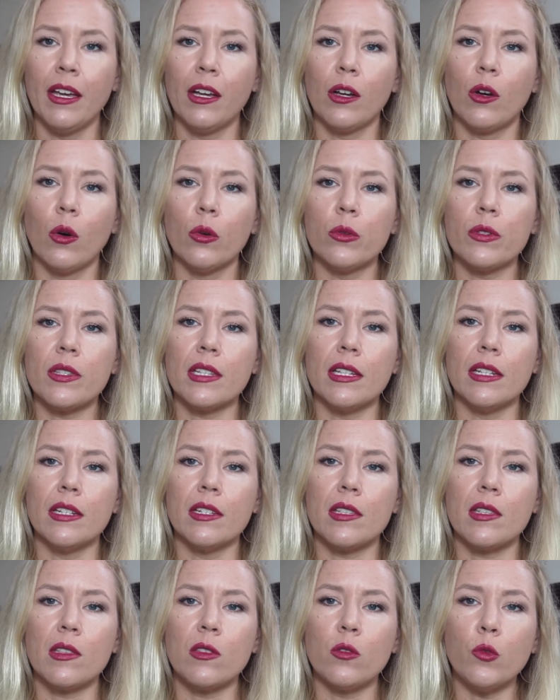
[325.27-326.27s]
Goes
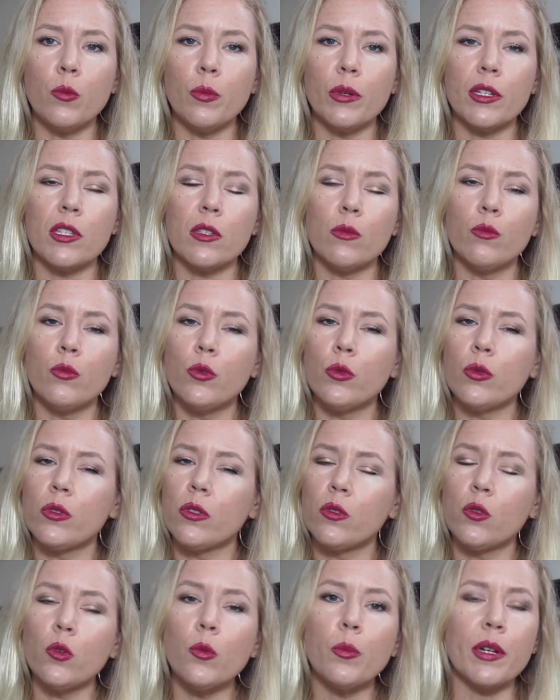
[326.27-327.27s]
in super smooth,
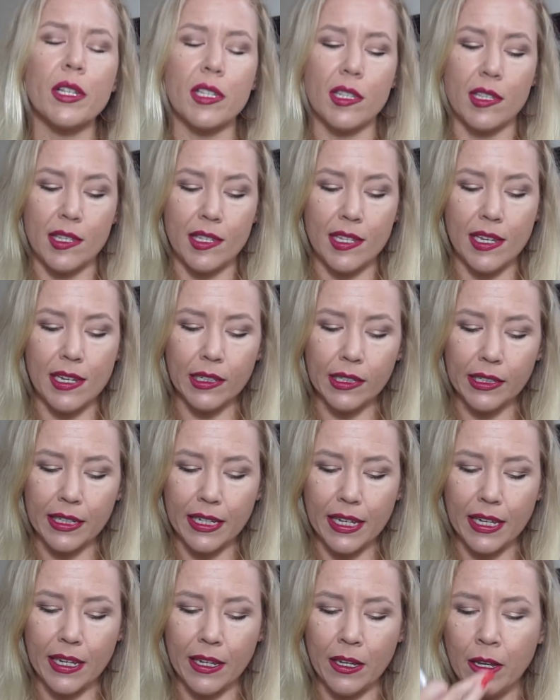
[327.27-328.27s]
super
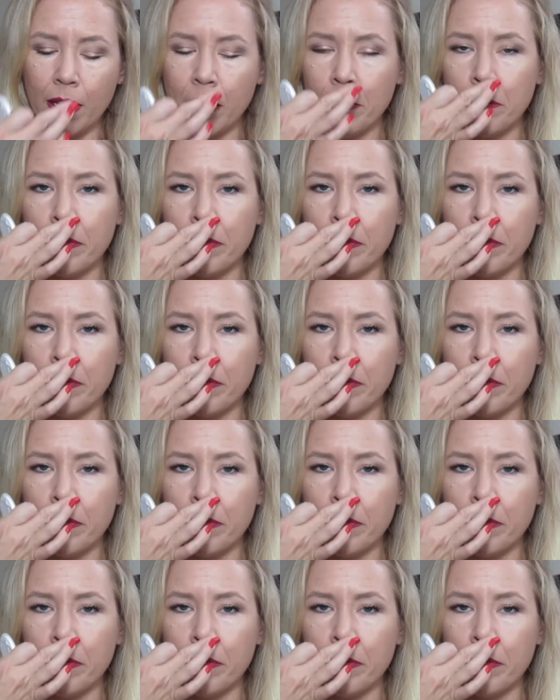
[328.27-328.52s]
silky.